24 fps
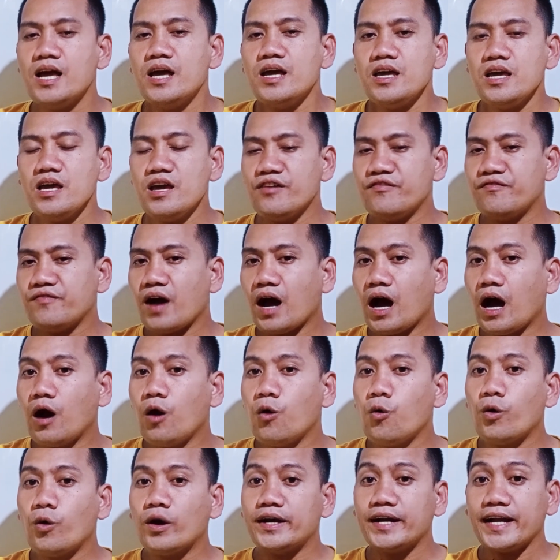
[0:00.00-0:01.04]
If
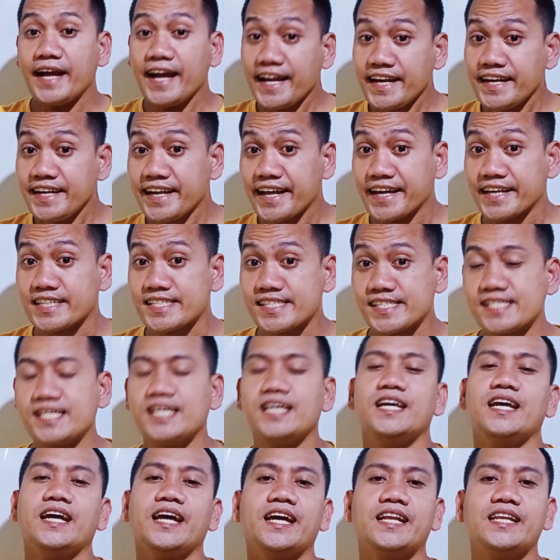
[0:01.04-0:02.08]
our index
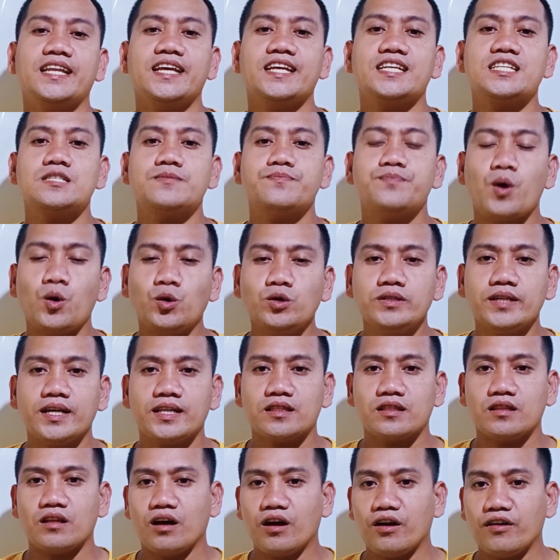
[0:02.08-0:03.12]
and
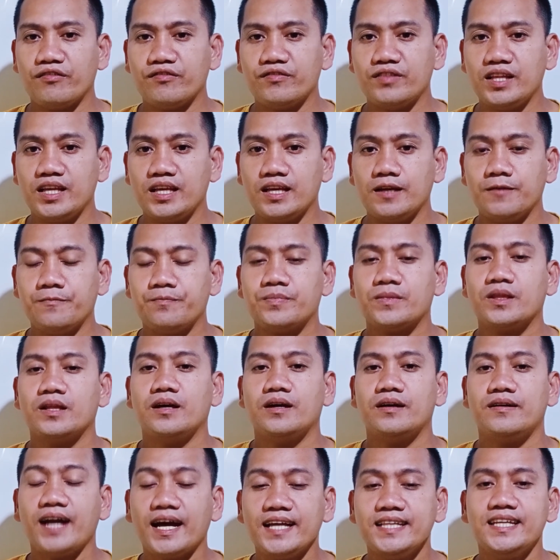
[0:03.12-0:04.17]
exponent of the
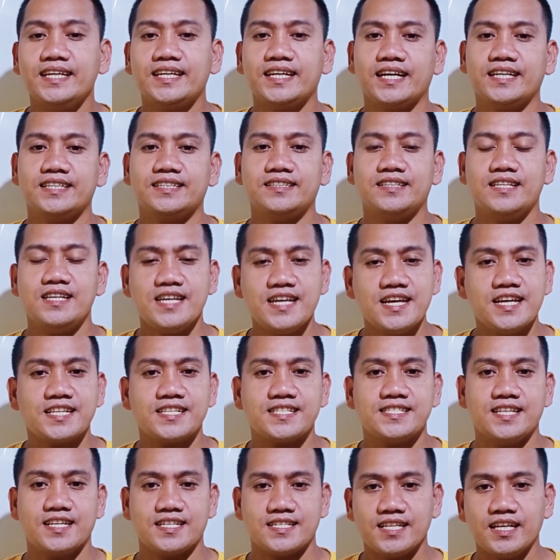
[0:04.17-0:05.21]
radicand is
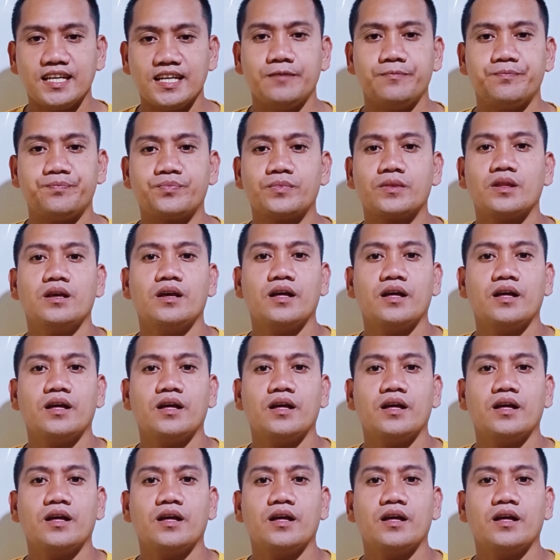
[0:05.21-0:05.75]
the same,